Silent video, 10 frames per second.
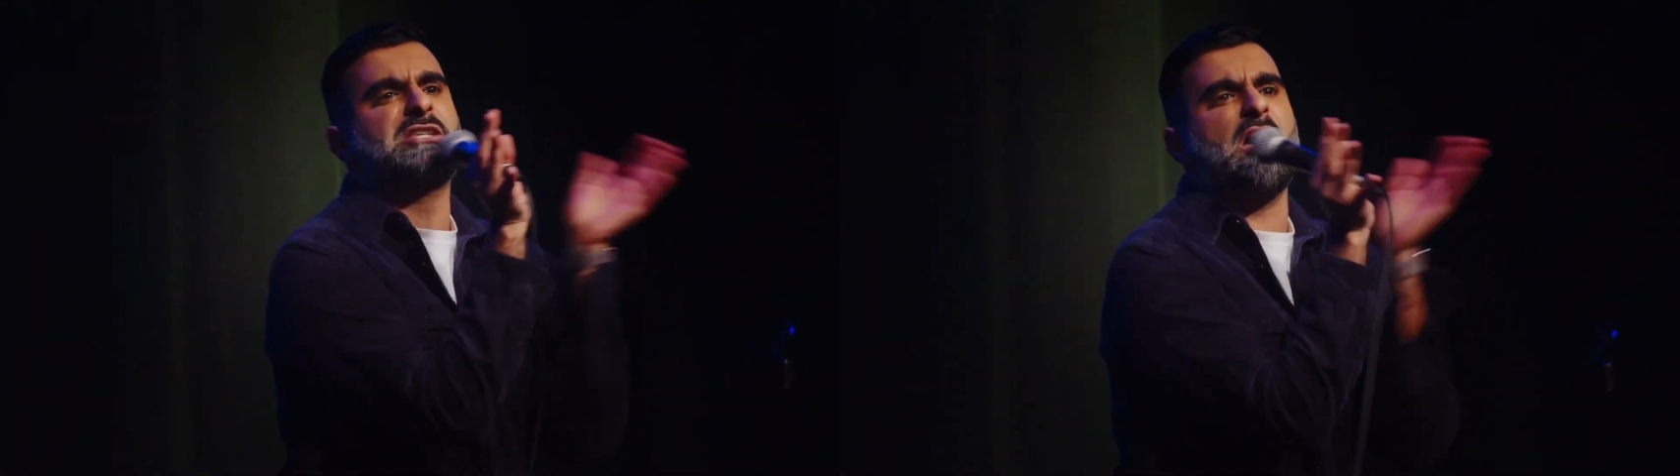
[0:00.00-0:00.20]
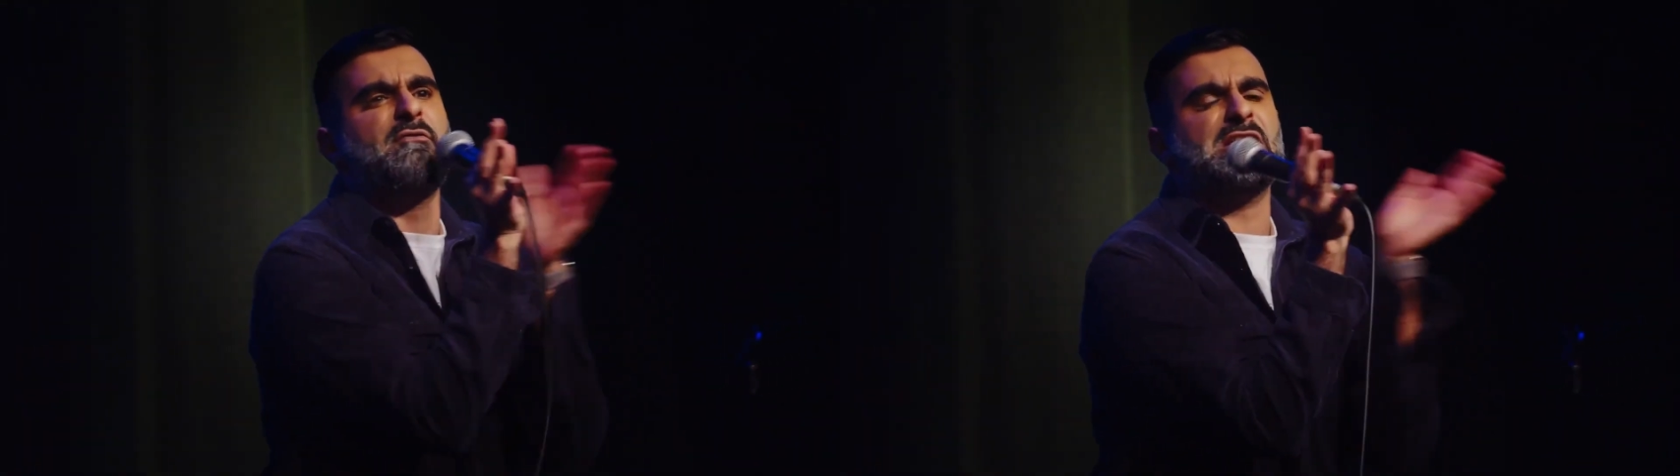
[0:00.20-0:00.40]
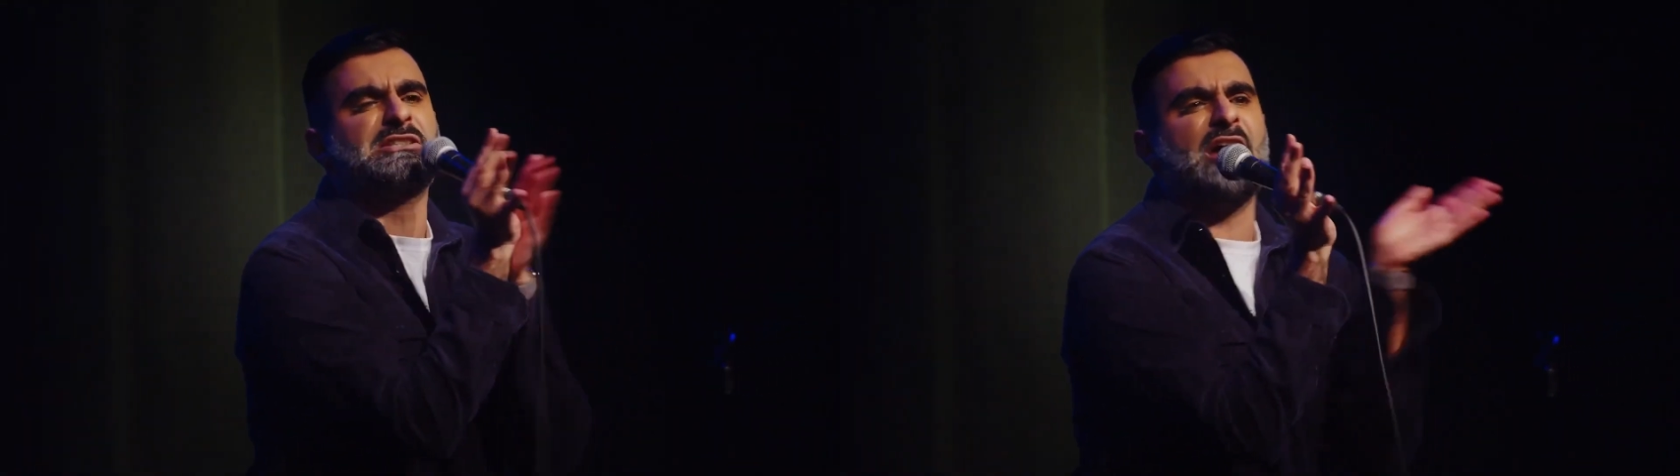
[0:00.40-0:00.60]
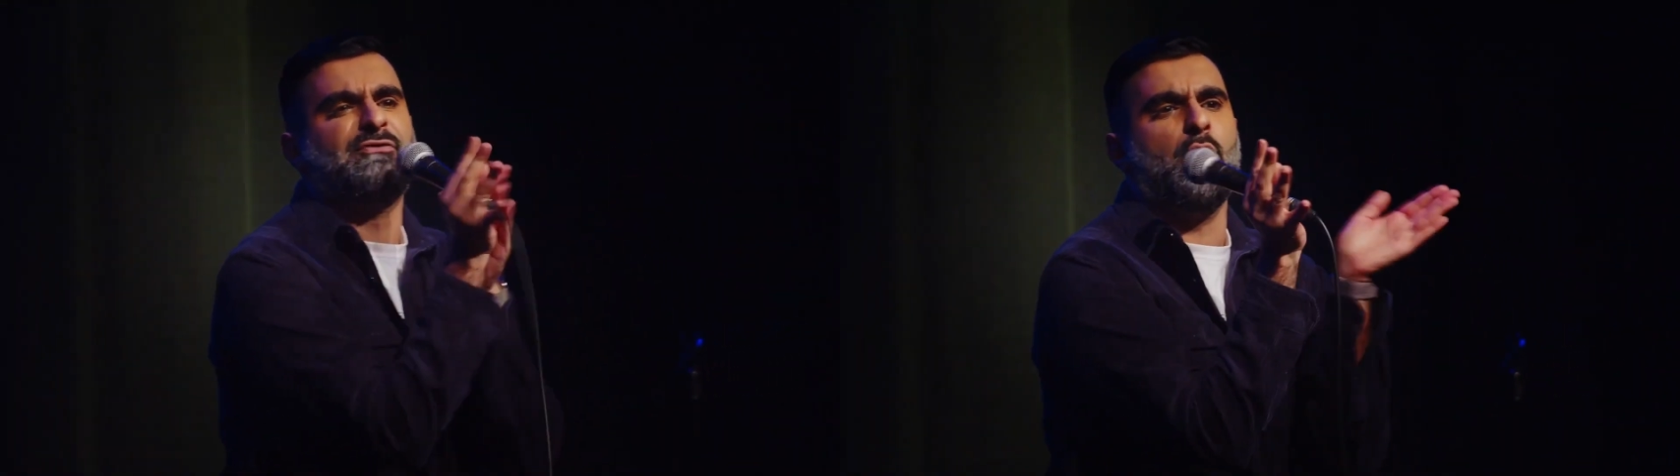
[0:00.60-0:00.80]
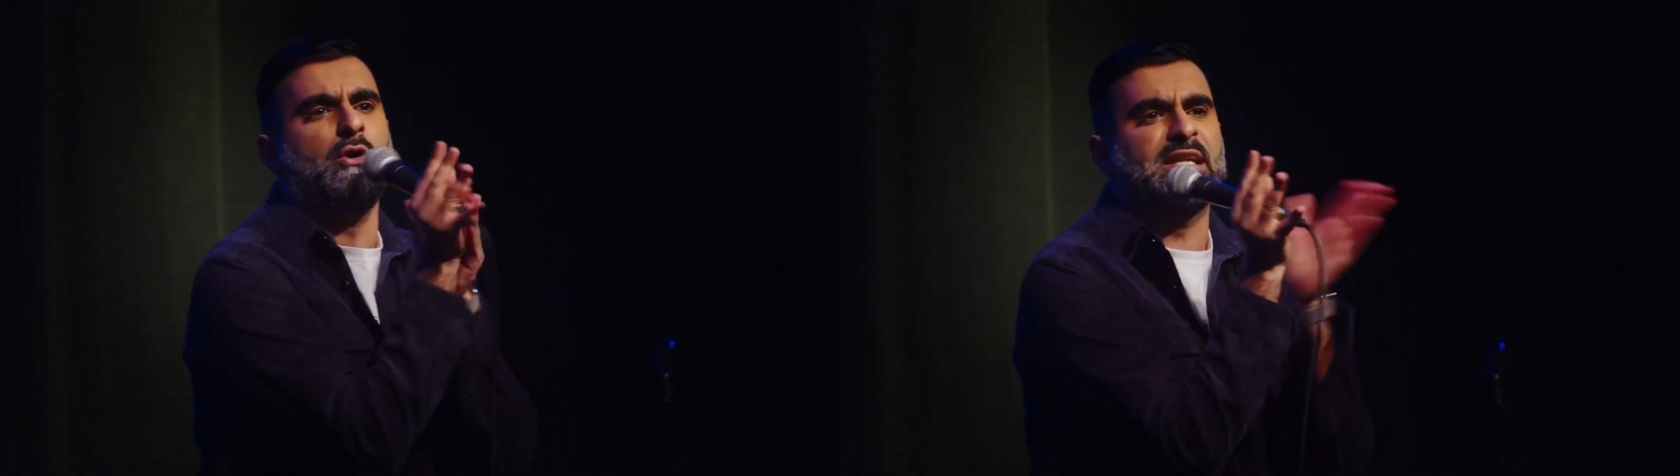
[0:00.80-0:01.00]
service
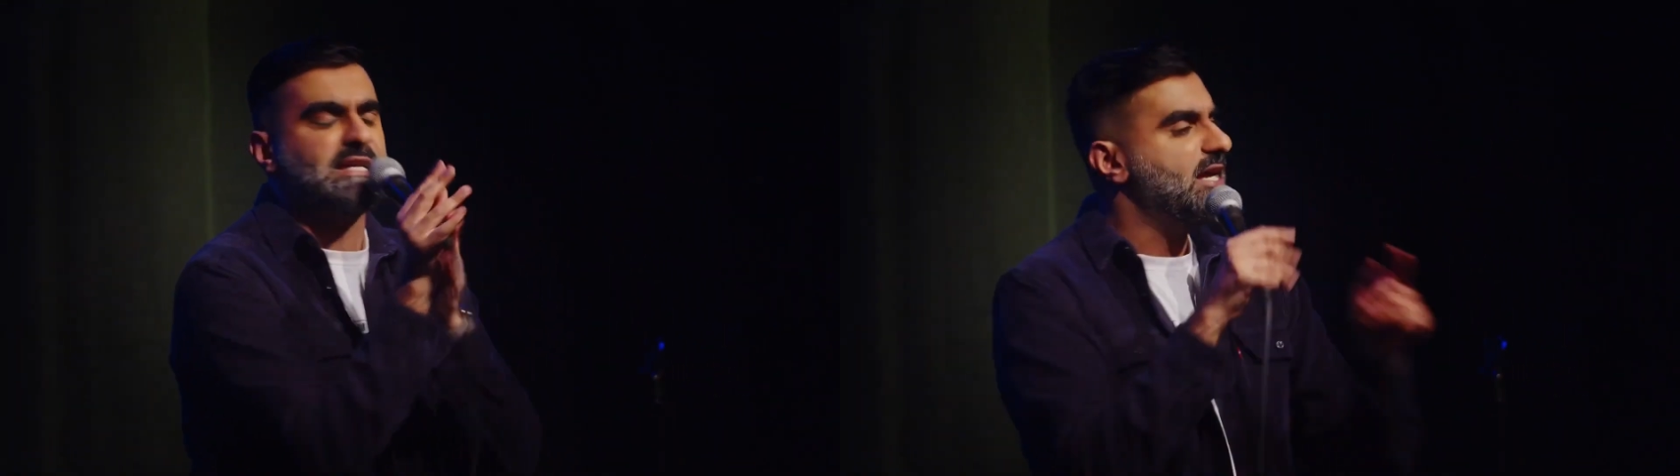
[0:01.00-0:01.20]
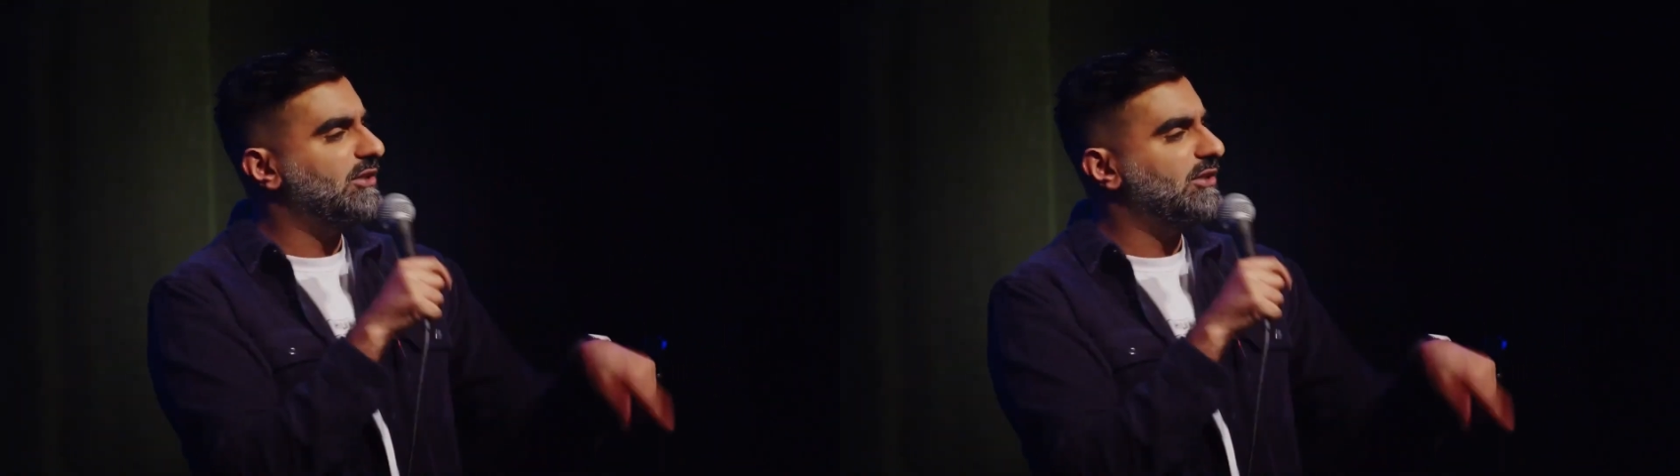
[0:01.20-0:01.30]
staff only?